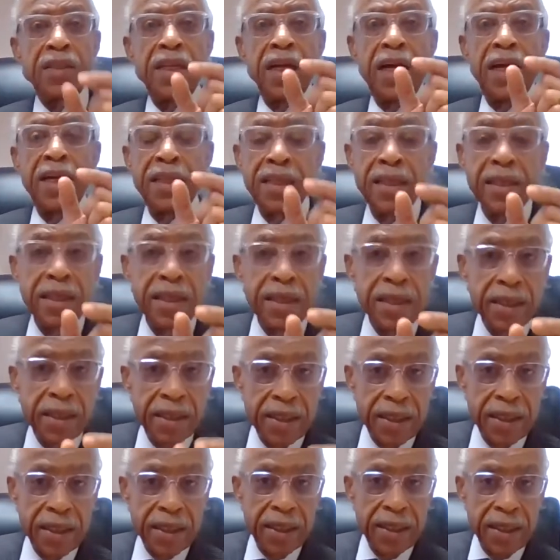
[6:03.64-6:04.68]
that
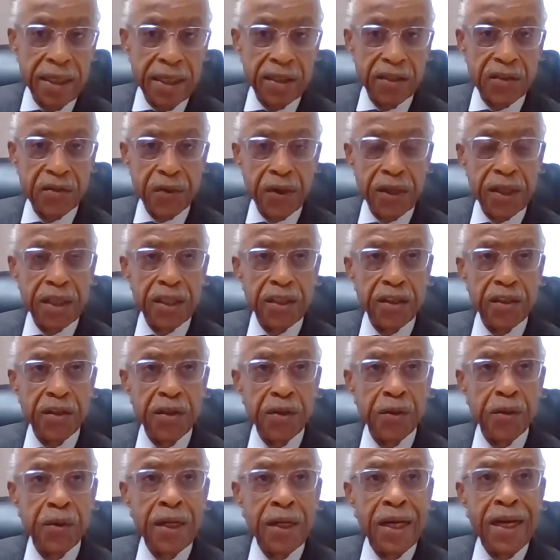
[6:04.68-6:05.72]
thing that triggered
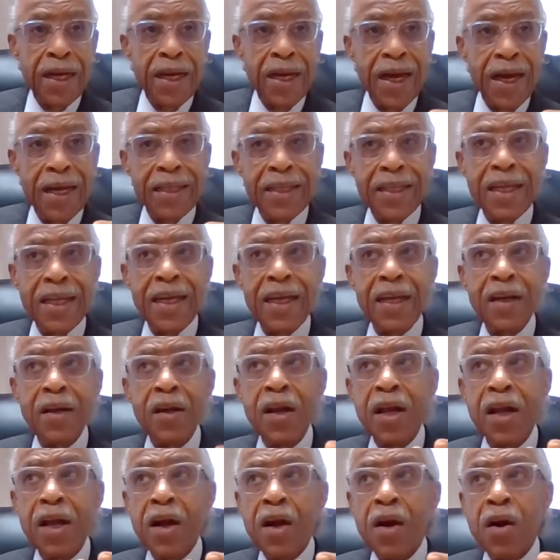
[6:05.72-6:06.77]
you? And then
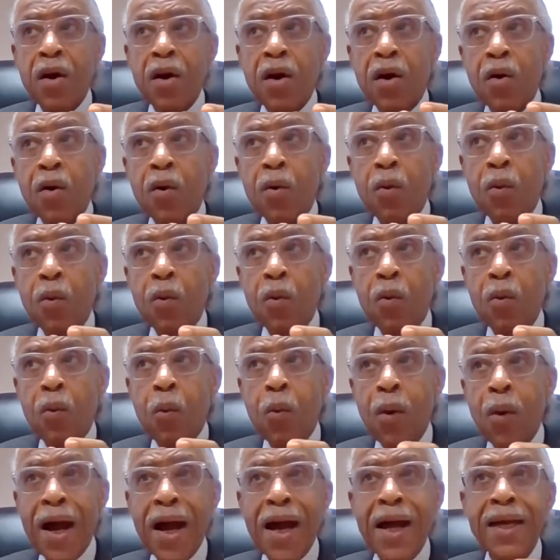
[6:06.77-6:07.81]

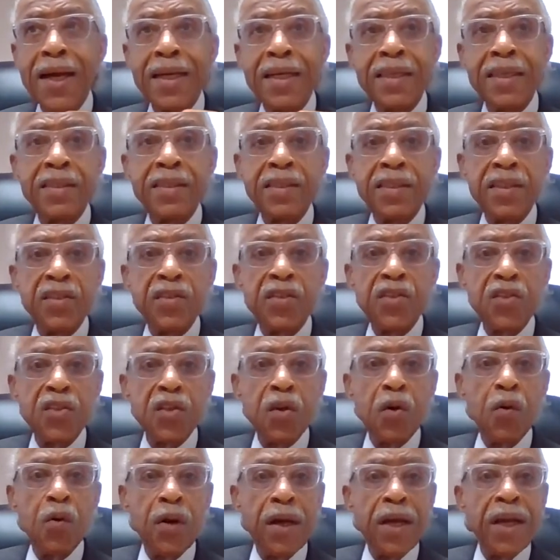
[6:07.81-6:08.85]
why is it
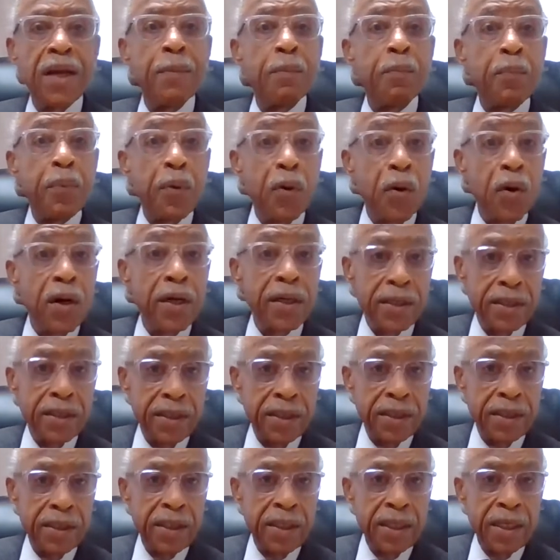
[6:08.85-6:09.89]
so important
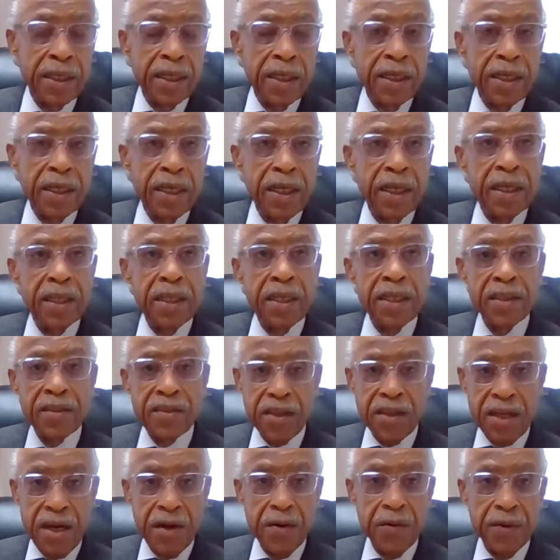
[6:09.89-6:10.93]
in
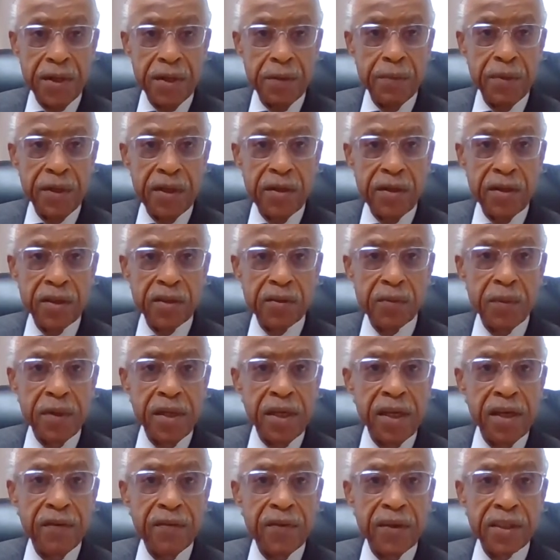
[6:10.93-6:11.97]
this area? Because
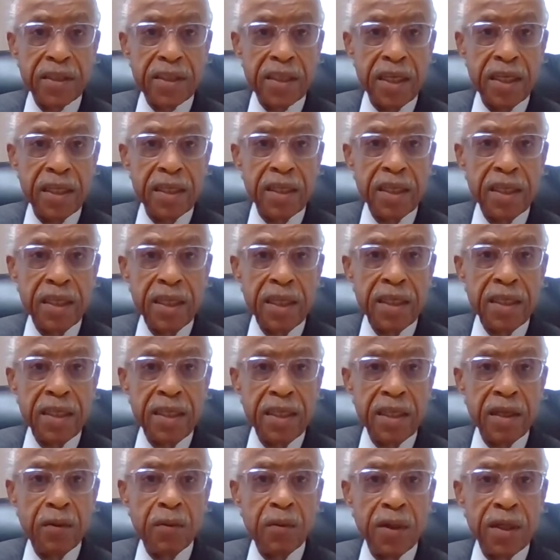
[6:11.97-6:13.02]
many of us that
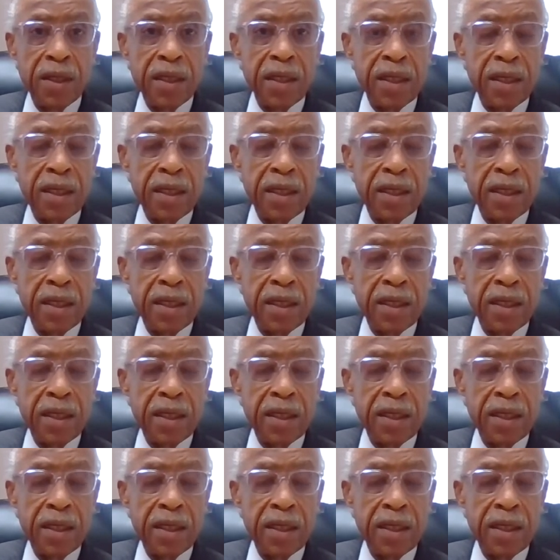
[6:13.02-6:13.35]
deal with